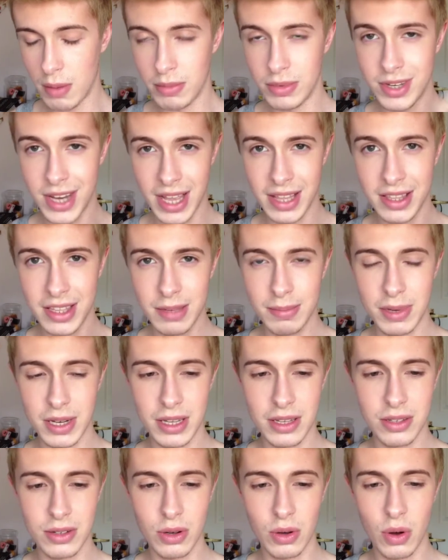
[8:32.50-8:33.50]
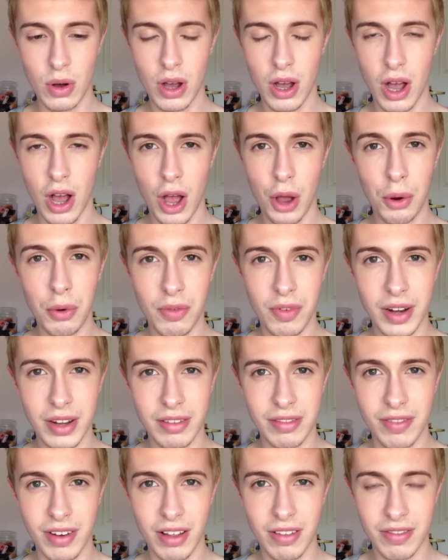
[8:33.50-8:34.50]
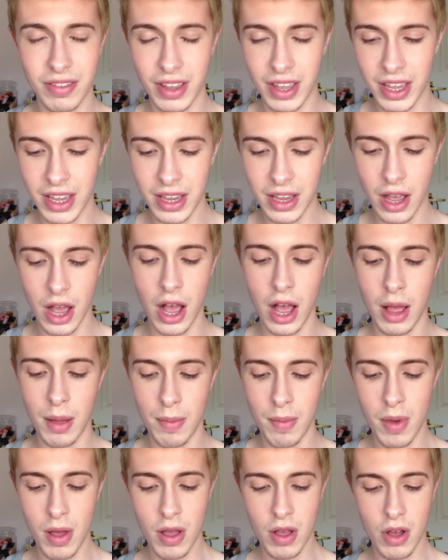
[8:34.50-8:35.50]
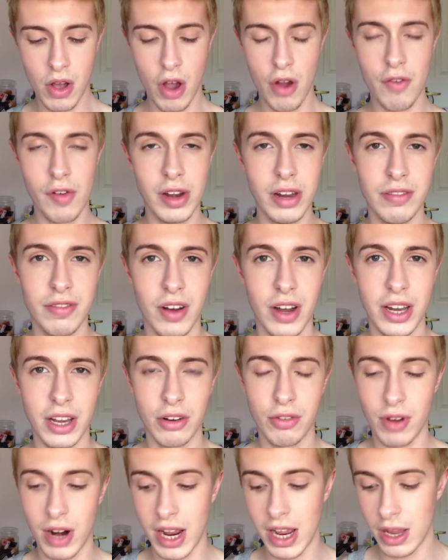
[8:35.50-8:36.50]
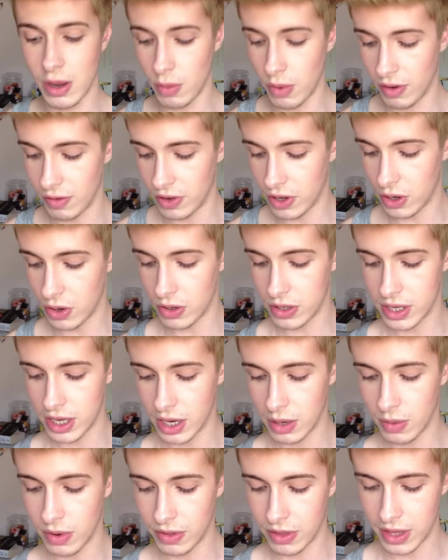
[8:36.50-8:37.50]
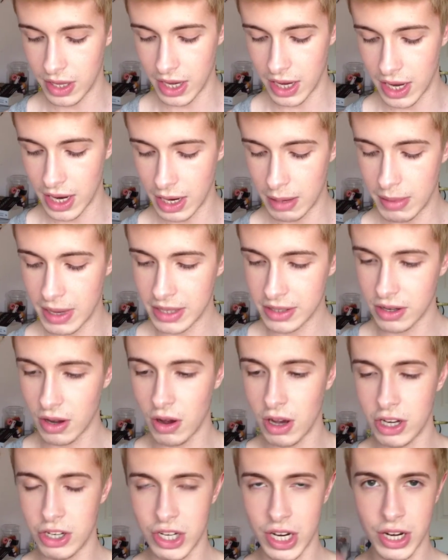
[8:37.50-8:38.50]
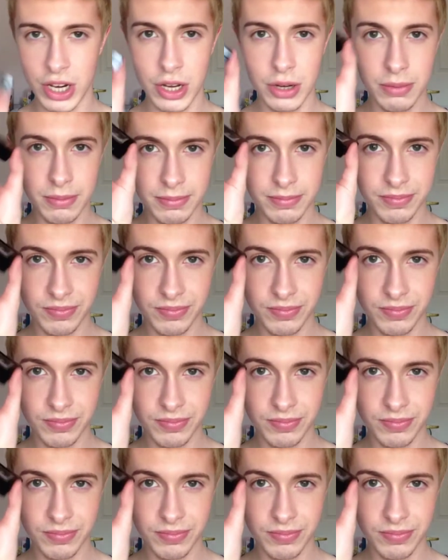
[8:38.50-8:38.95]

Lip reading: dense, but it's not overly fluffy. I really find it great with using with the Illamasqua eyeshadow.